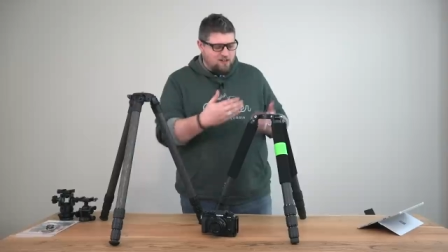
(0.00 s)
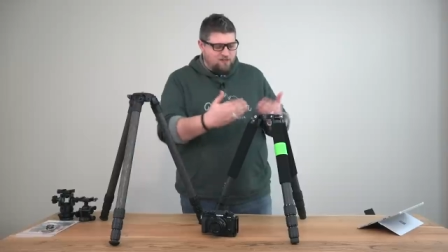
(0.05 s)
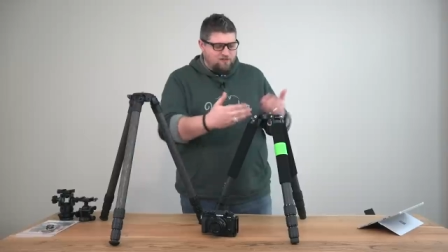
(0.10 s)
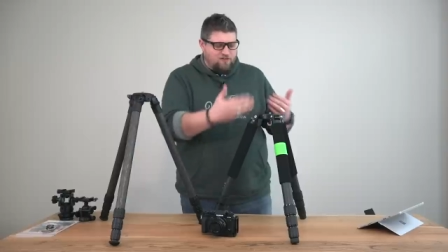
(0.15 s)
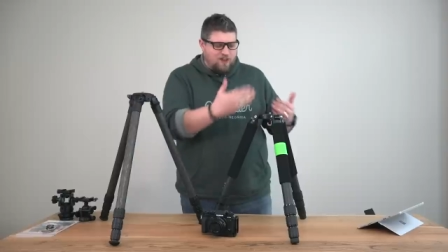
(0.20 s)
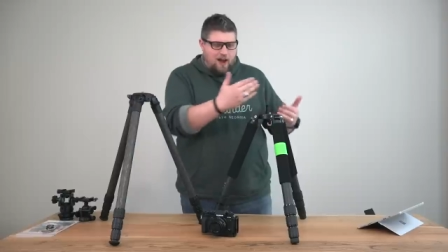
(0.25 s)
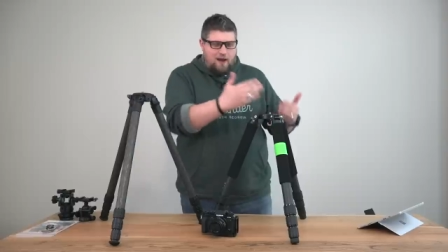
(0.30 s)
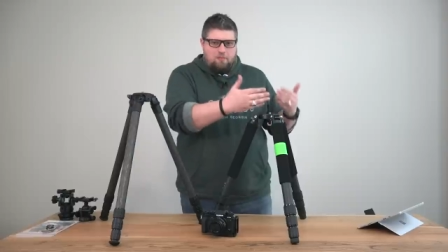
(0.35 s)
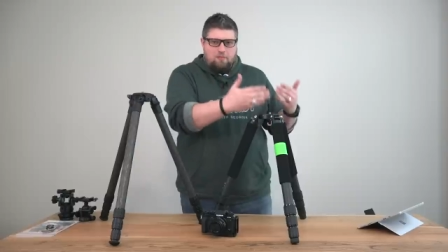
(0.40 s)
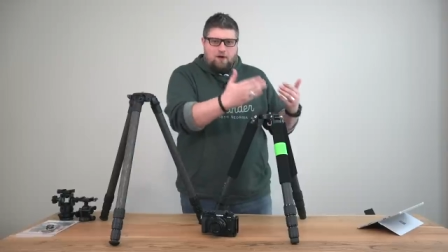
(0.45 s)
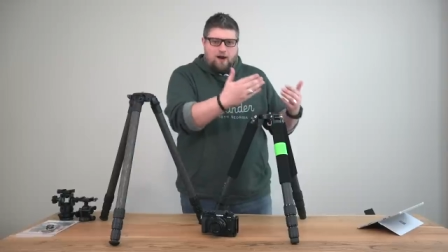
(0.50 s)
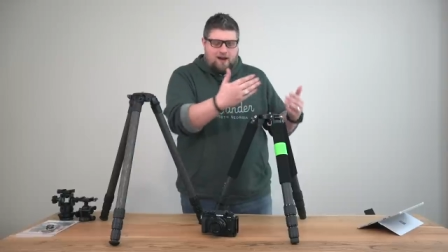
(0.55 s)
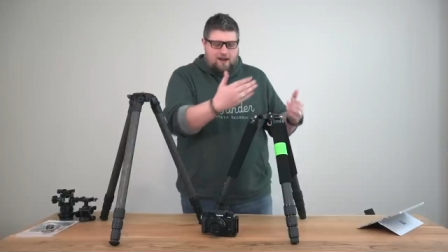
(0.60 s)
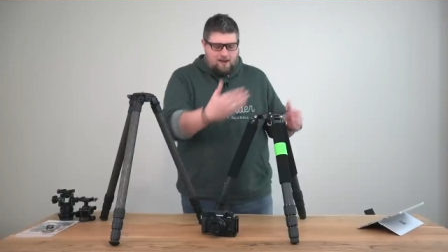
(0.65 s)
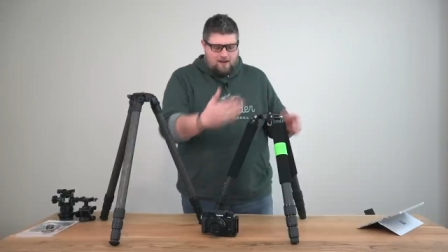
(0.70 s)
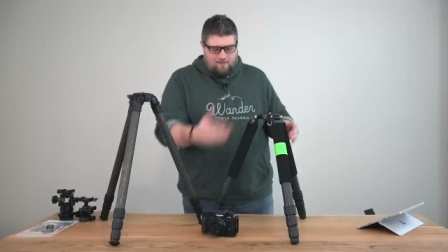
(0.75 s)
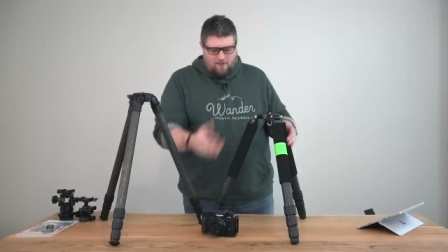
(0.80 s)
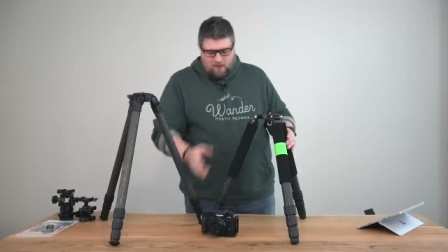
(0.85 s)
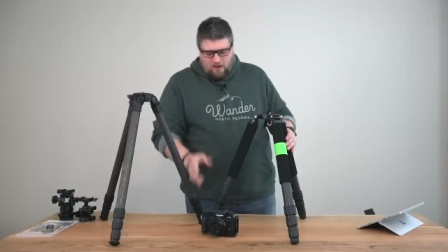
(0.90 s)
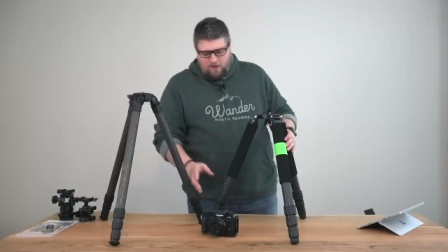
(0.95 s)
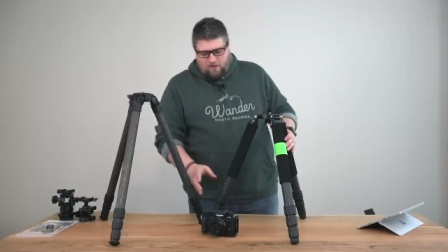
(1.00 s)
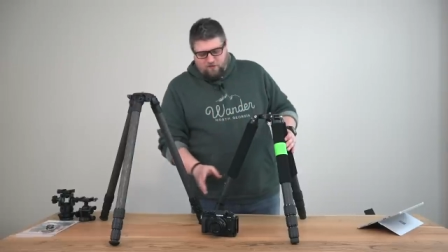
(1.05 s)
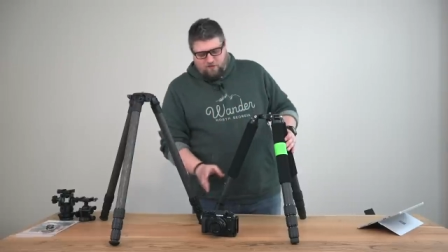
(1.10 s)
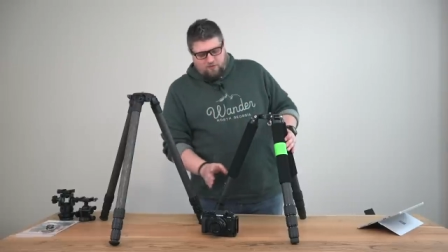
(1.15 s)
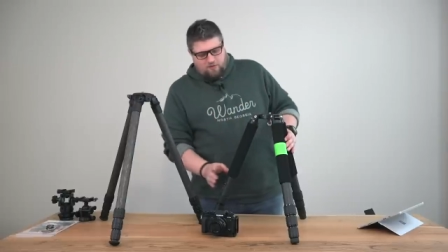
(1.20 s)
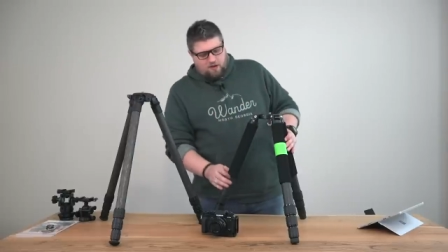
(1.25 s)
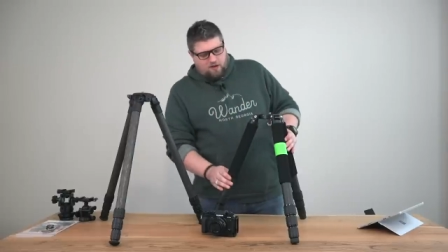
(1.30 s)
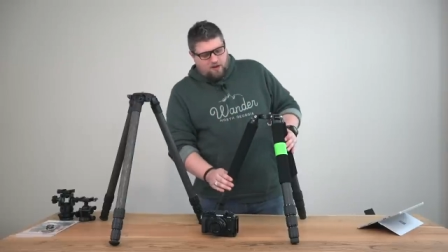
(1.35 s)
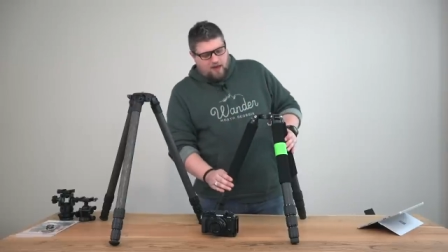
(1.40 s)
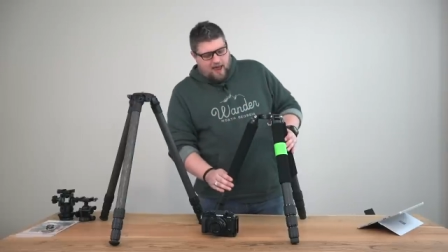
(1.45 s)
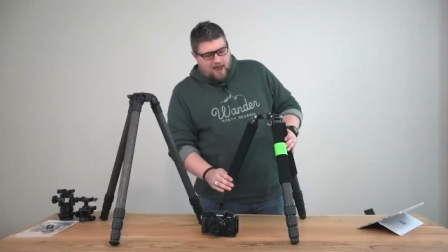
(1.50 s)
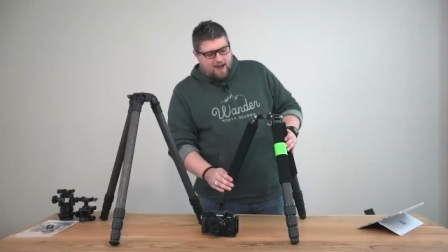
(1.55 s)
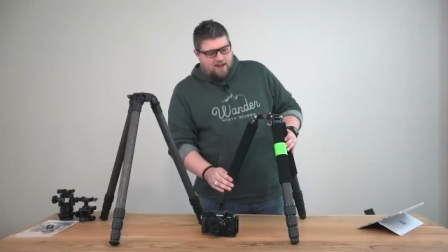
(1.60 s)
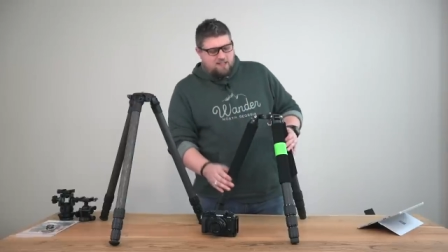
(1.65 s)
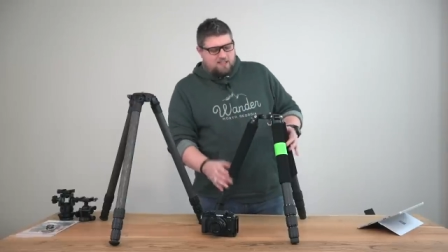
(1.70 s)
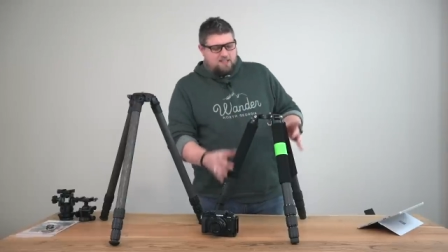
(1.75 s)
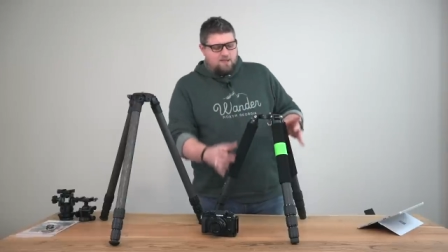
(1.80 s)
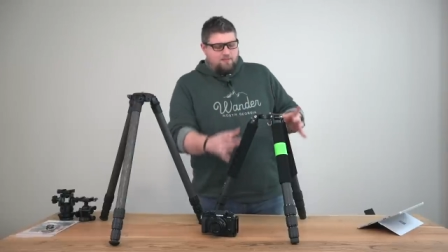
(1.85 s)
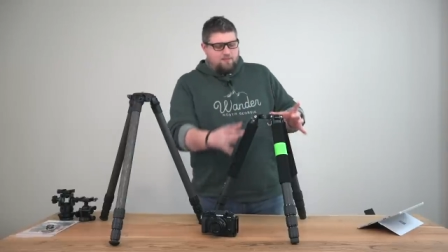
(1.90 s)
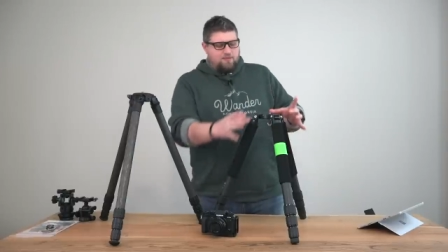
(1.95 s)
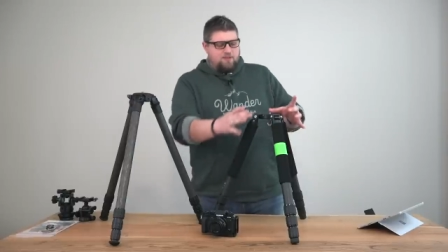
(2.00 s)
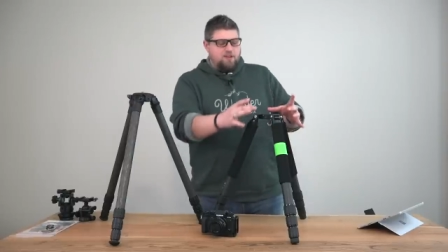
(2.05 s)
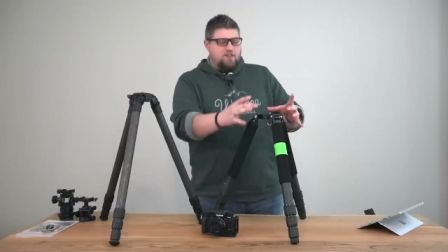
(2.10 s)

it's vibrating from the legs